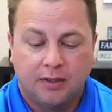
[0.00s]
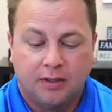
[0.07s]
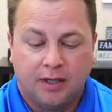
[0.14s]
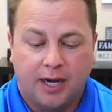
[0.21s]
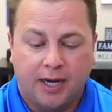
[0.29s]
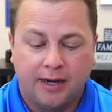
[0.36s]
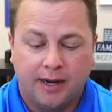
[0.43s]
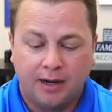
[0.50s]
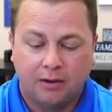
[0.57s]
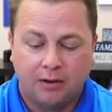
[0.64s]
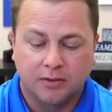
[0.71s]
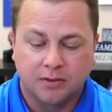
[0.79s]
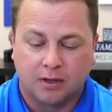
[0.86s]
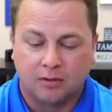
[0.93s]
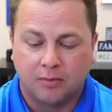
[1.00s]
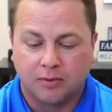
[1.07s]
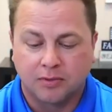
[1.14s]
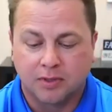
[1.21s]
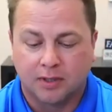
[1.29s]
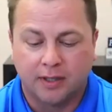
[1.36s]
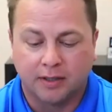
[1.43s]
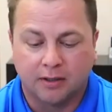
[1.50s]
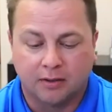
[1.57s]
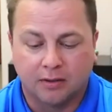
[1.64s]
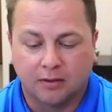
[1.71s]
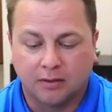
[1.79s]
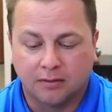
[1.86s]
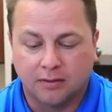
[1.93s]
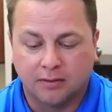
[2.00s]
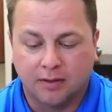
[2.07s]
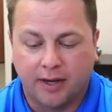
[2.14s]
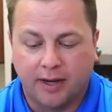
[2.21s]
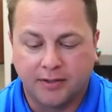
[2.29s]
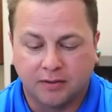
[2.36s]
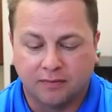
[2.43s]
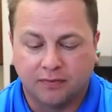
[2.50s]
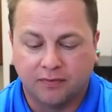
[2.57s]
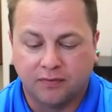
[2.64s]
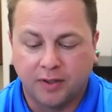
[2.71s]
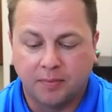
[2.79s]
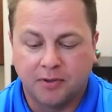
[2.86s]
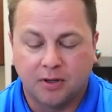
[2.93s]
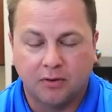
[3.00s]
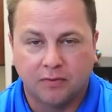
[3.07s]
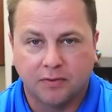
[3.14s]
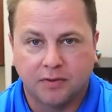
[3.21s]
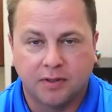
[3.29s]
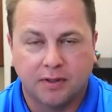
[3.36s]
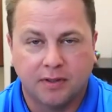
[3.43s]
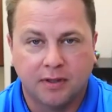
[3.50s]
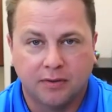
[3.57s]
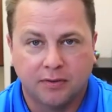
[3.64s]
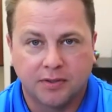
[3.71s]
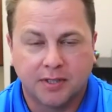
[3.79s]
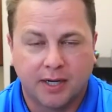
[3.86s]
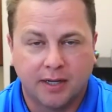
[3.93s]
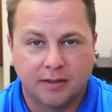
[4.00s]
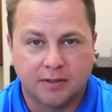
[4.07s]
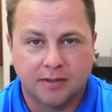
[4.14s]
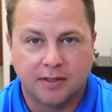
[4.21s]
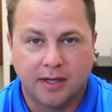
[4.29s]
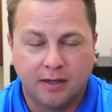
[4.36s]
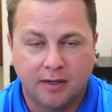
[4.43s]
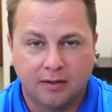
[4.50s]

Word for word: and now it's almost like, or has it flipped over to the other side of the scale,